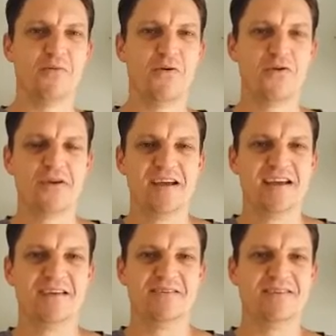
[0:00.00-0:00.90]
more,
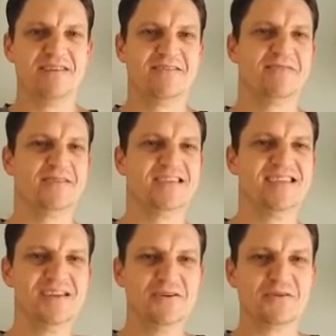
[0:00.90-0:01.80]
it, it
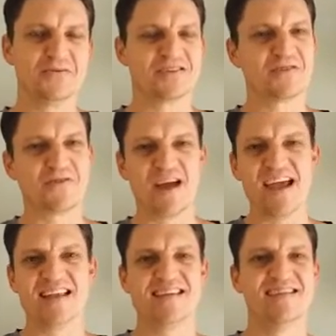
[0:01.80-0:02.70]
was new, it was
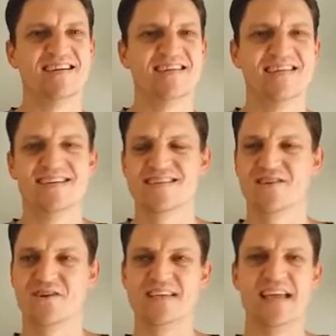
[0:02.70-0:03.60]
great, you know,
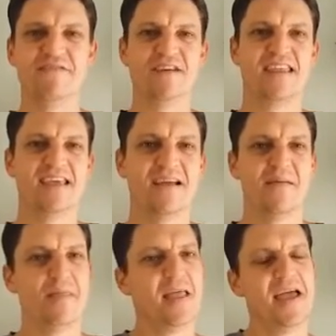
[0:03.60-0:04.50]
God's everything
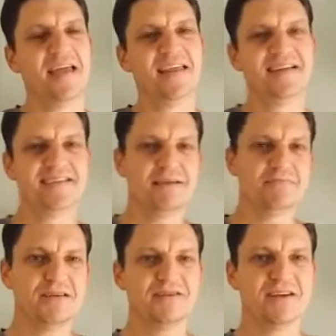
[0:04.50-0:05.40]
and then
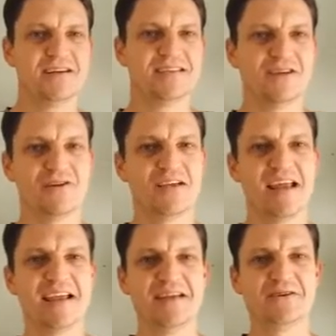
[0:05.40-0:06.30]
sometimes you can start
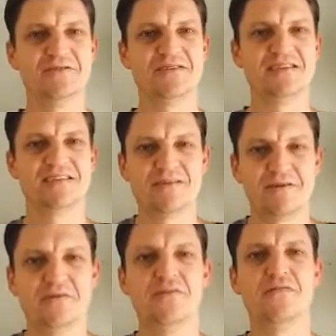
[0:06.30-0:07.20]
getting into just the
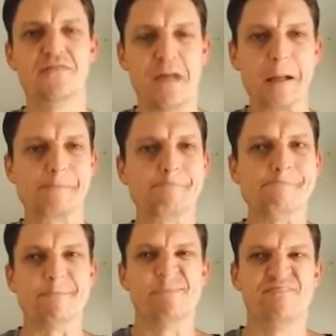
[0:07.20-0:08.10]
groove,
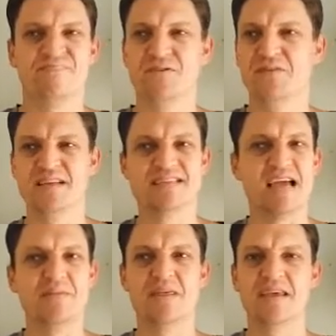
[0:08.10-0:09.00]
doing the
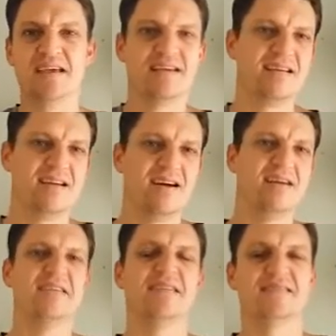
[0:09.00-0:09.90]
same thing, you know, oh
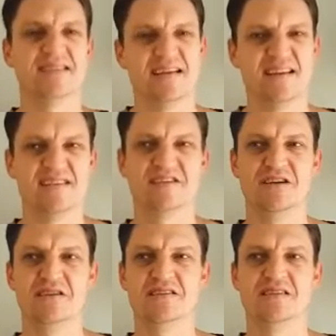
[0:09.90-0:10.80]
yeah, Sunday's
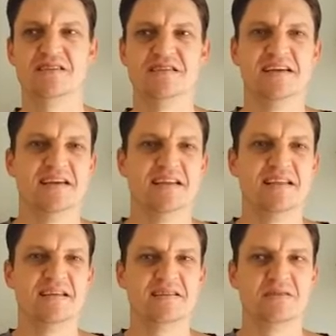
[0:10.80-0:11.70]
church,
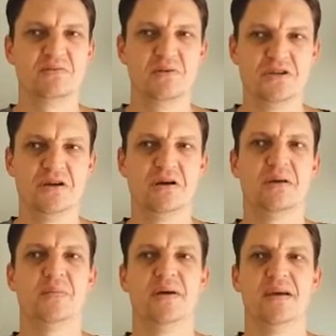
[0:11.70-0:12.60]
then
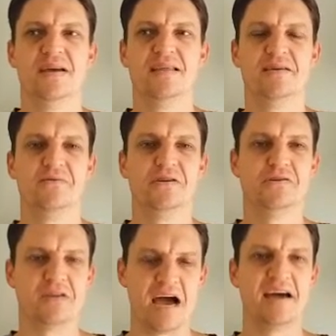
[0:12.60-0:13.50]
worship, then we do
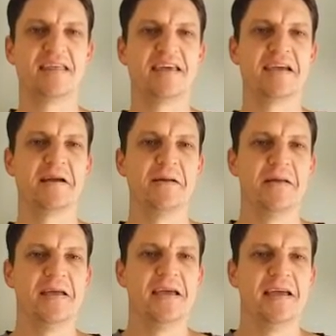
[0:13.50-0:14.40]
tithing,
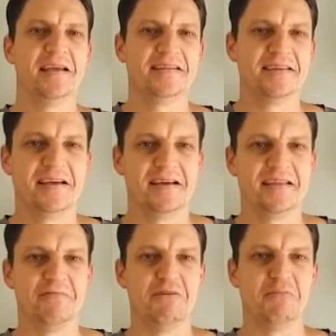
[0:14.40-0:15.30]
and uh,
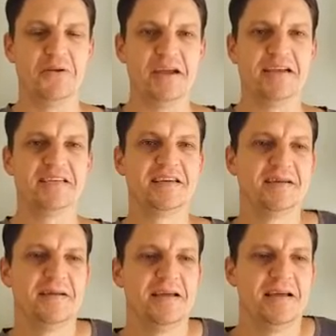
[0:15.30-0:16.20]
then we preach,
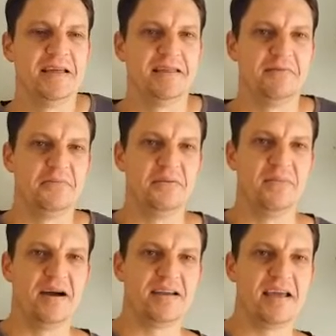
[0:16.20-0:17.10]
and then we
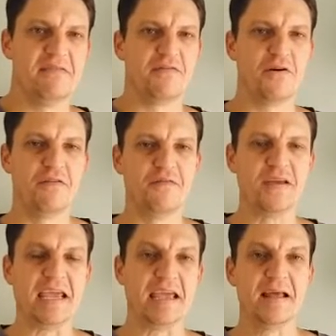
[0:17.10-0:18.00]
might have
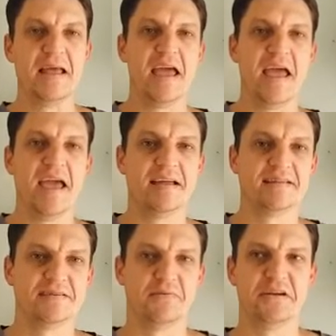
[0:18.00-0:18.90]
coffee,
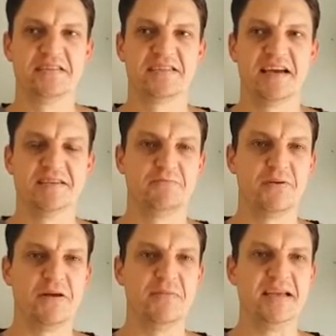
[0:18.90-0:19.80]
and Wednesday's
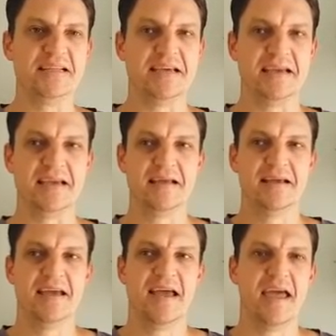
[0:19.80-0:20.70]
prayer meeting,
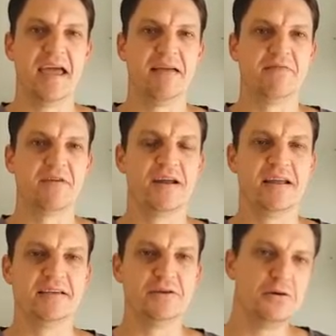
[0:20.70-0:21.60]
and
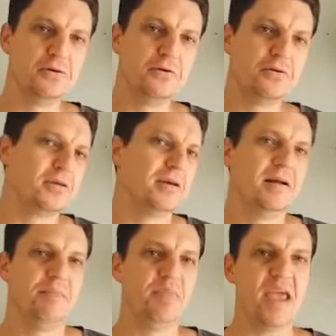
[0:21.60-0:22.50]
Friday's youth,
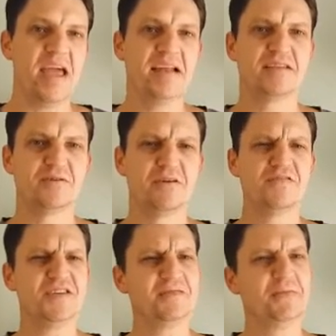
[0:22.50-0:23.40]
and it sort
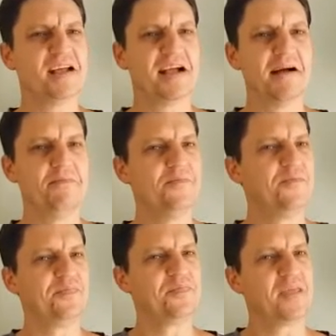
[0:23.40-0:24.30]
of just
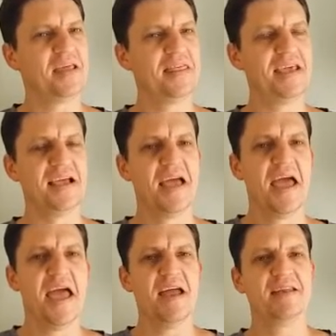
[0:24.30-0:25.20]
become a thing.
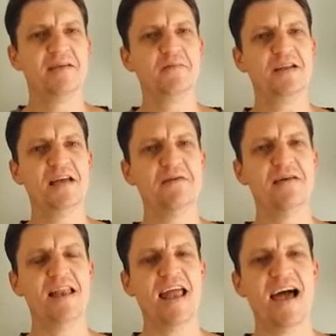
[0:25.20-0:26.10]
And then we don't
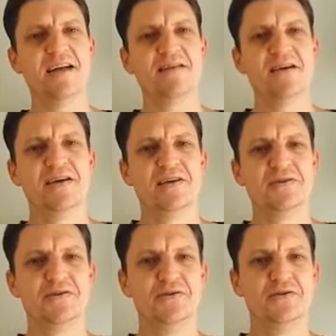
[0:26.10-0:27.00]
allow
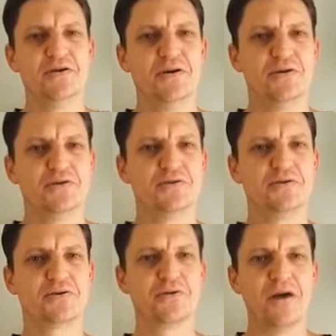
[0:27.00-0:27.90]
to to
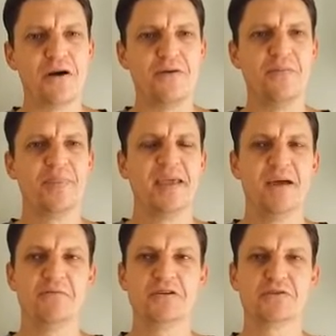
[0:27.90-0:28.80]
grow,
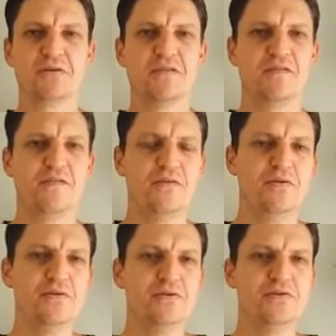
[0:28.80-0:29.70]
and we sort of
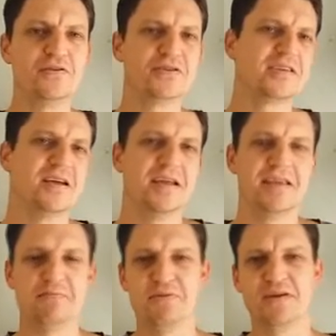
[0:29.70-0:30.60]
lose
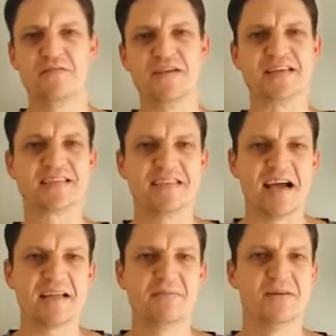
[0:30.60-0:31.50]
that bit of
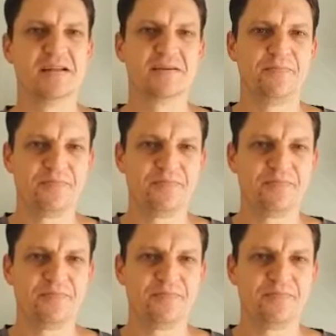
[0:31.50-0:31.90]
excitement